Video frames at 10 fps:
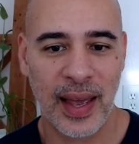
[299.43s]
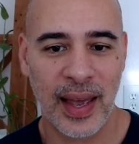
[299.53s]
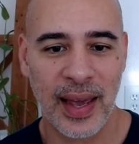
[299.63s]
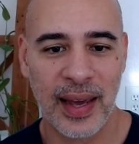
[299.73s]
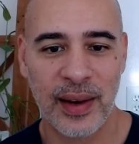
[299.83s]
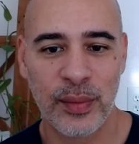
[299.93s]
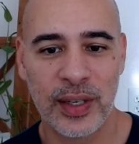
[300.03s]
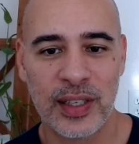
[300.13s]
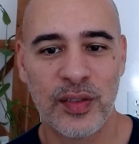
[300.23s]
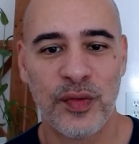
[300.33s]
And we're
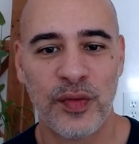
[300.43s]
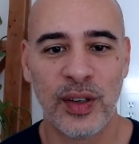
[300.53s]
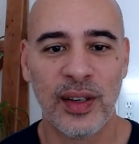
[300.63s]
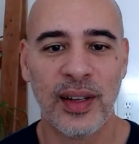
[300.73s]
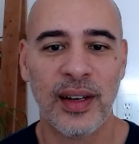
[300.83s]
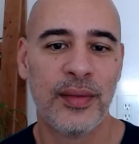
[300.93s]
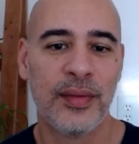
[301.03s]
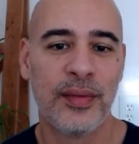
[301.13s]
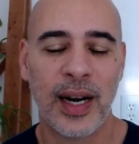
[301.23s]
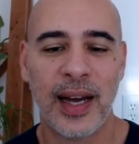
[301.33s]
just full of
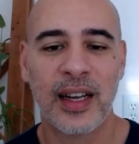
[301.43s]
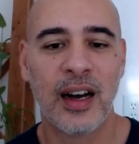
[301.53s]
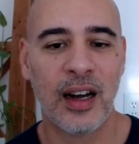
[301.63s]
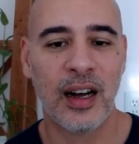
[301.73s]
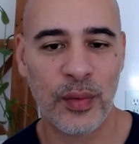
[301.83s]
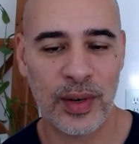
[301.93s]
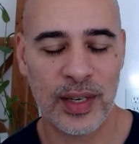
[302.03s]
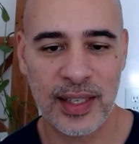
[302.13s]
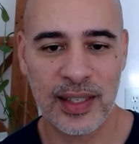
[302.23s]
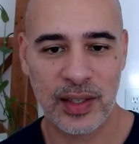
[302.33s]
what I call
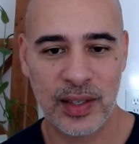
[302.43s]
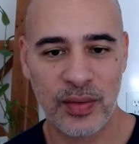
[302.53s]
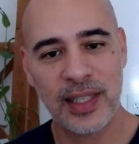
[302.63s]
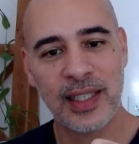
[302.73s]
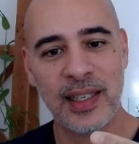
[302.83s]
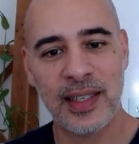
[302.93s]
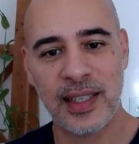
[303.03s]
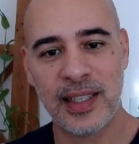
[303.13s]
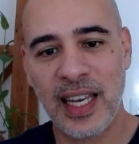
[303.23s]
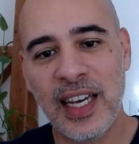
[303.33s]
resistance. Resistance
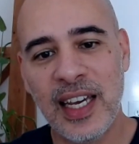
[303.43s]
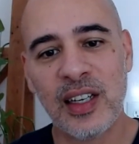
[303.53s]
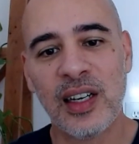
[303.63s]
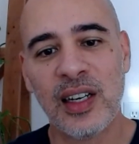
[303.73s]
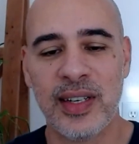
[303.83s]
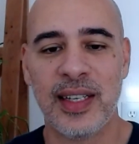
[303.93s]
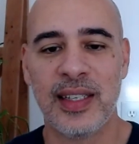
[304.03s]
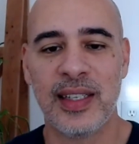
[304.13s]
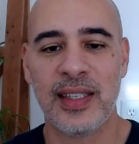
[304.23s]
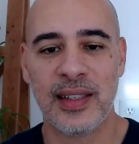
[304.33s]
is inner
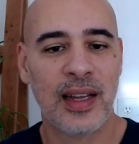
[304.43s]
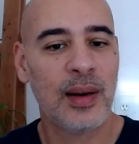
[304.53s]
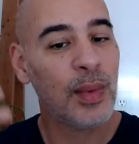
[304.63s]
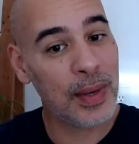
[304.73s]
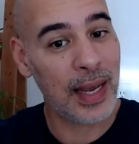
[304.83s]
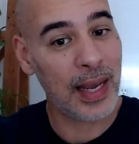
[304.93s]
resistance. There might be